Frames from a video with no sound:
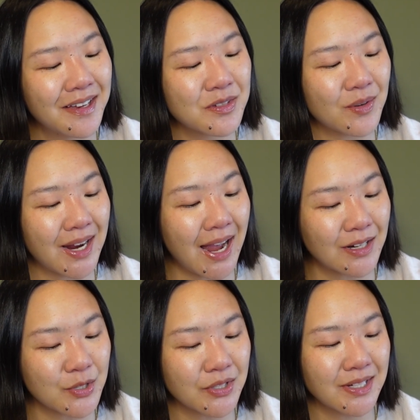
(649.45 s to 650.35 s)
So I
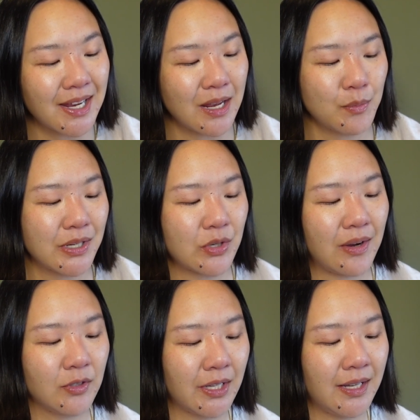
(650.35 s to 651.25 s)
actually, in my
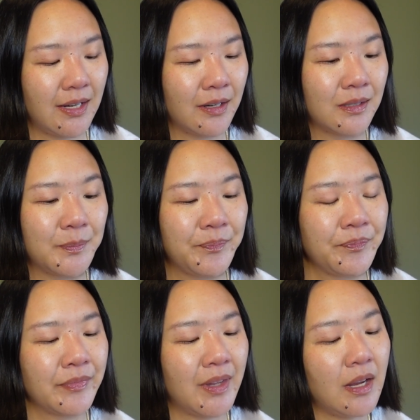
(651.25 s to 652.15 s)
travel kit here,
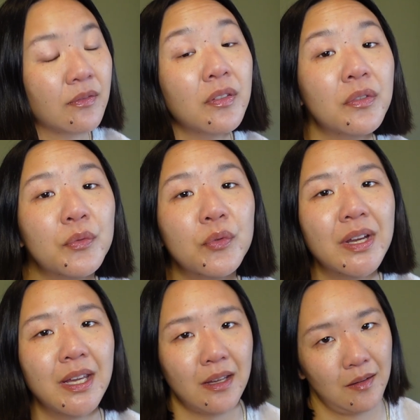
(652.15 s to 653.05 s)
I have
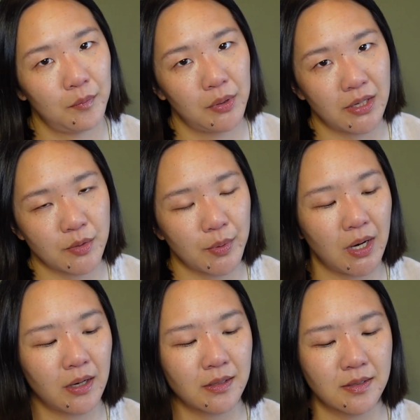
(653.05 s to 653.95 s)
3 blush
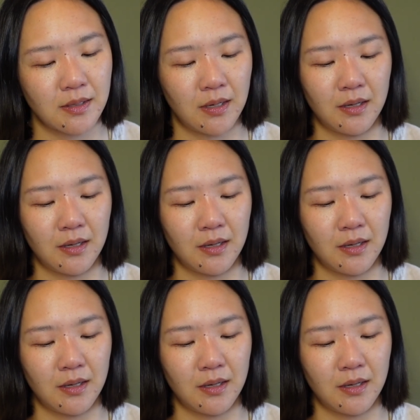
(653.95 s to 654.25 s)
products.